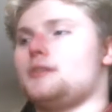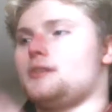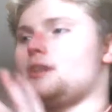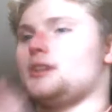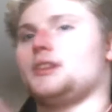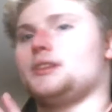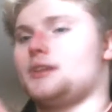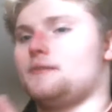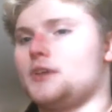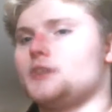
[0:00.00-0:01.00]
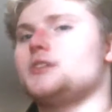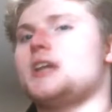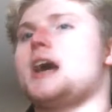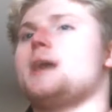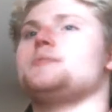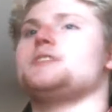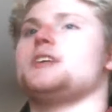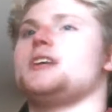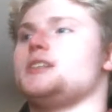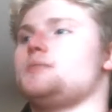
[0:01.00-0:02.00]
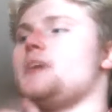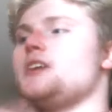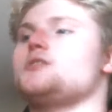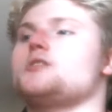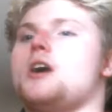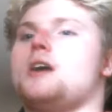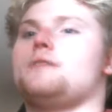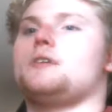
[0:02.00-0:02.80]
The Villager Labs is a